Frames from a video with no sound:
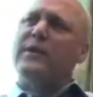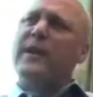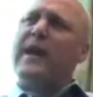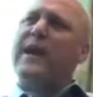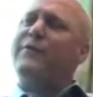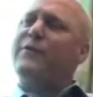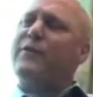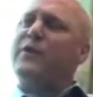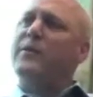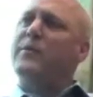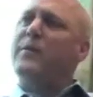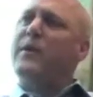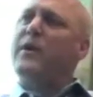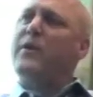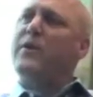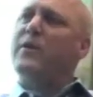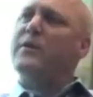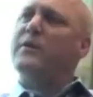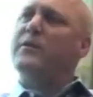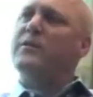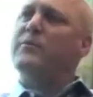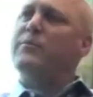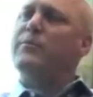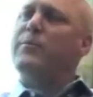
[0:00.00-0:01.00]
The
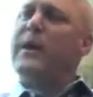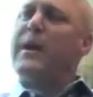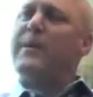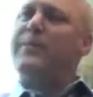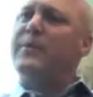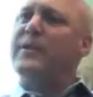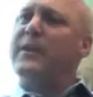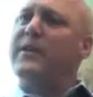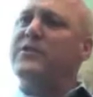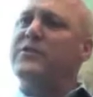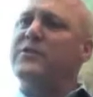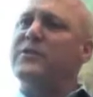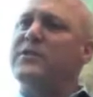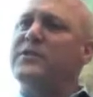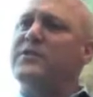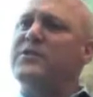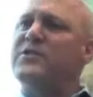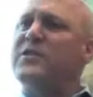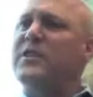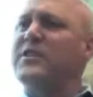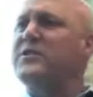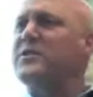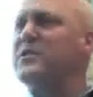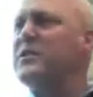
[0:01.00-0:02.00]
African-American population is
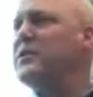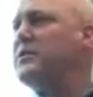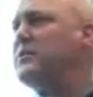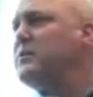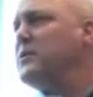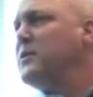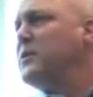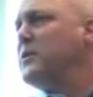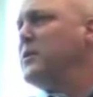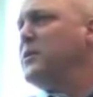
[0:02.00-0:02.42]
60%,